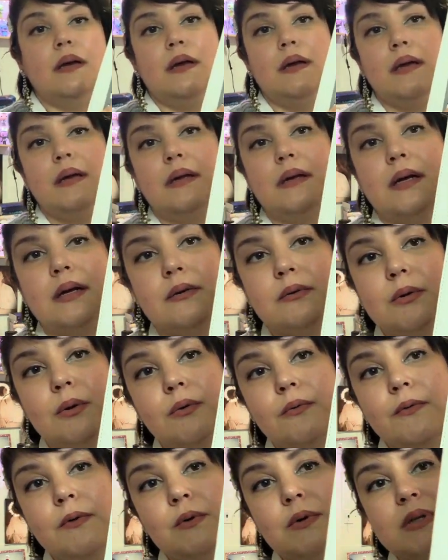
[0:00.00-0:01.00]
And I don't know
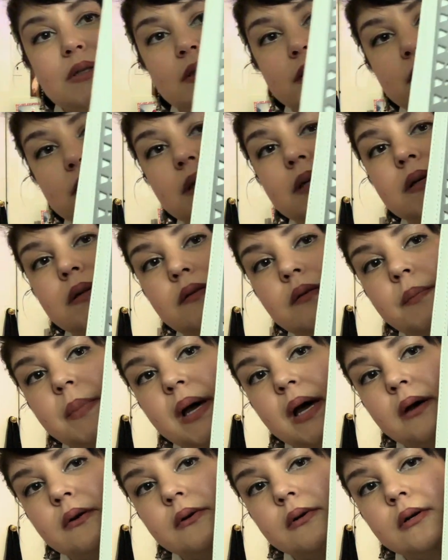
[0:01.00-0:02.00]
if you can see the
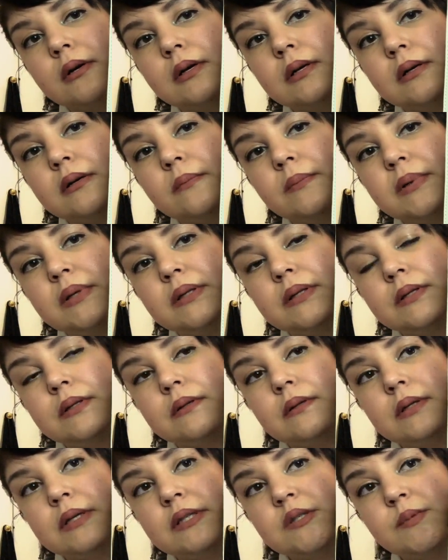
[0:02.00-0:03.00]
pattern on it, but
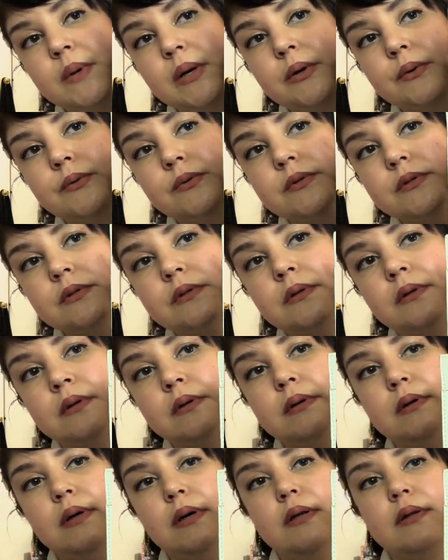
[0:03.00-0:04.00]
it's bows
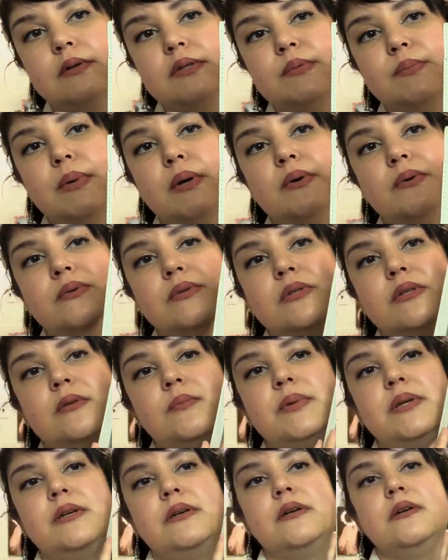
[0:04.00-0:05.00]
and there's bows
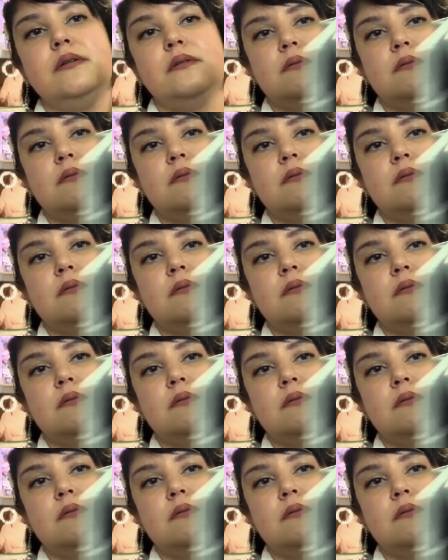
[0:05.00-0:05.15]
up here.